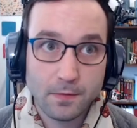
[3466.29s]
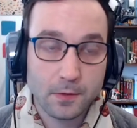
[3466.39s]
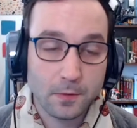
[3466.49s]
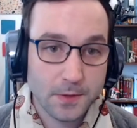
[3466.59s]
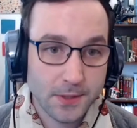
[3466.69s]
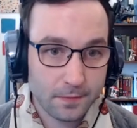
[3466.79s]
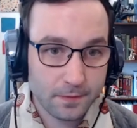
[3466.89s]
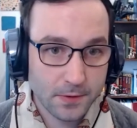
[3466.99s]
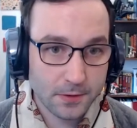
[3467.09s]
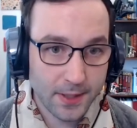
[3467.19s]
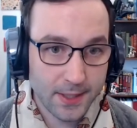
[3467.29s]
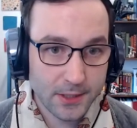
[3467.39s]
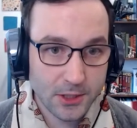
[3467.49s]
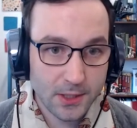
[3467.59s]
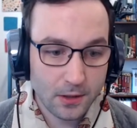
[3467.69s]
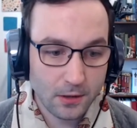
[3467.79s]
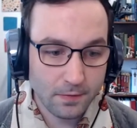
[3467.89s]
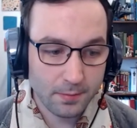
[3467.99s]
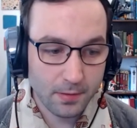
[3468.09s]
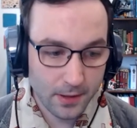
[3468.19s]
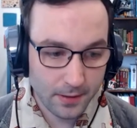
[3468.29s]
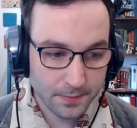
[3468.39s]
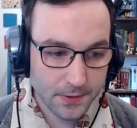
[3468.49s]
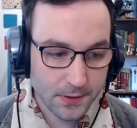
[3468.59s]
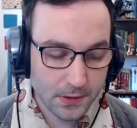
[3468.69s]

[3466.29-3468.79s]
of the group stuff from scratch and all of the prompts,